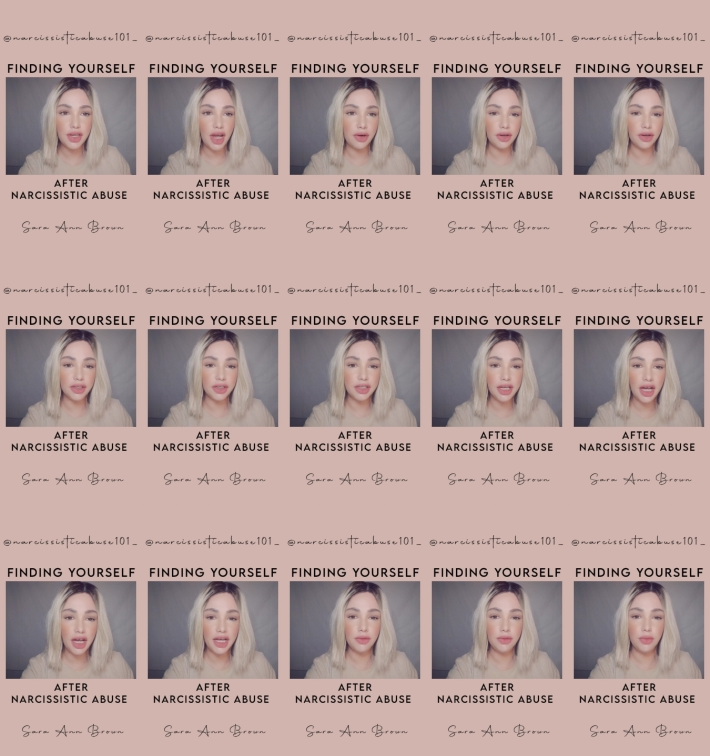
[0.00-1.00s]
our
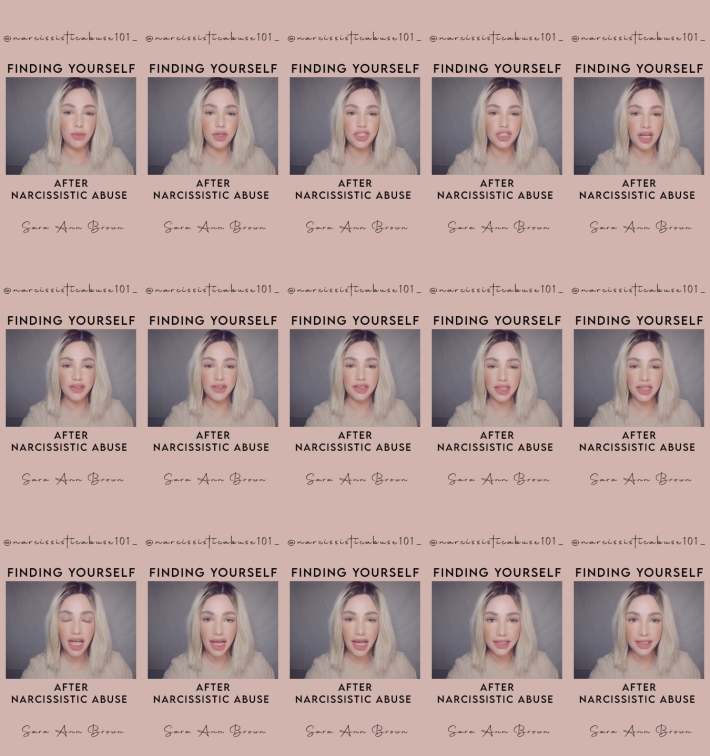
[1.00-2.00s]
gut, which have a
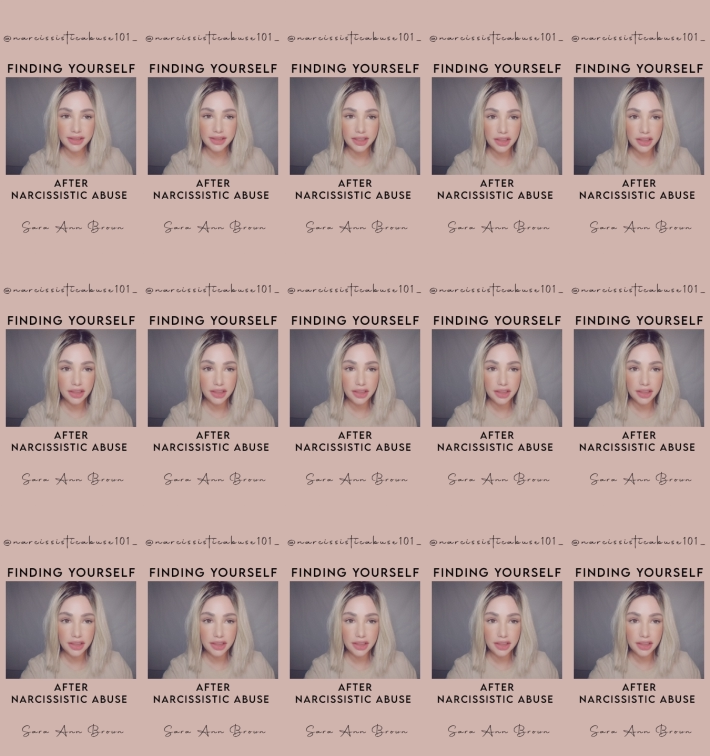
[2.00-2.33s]
lot